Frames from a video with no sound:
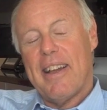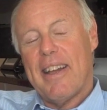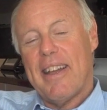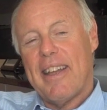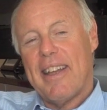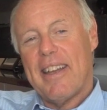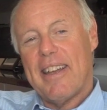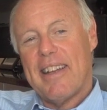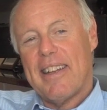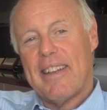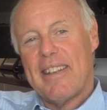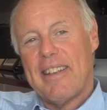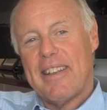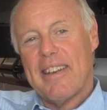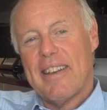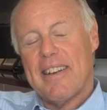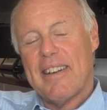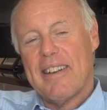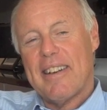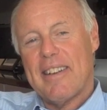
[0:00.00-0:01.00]
And
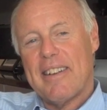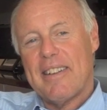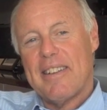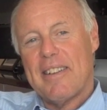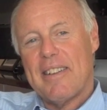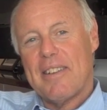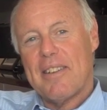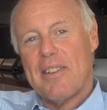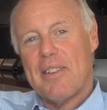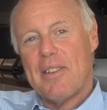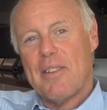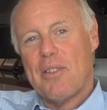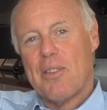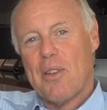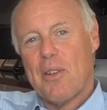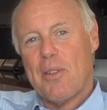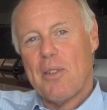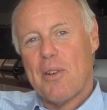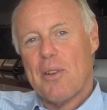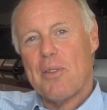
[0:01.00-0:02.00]
uh,
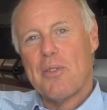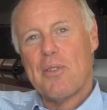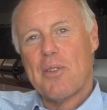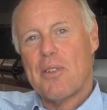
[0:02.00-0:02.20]
so those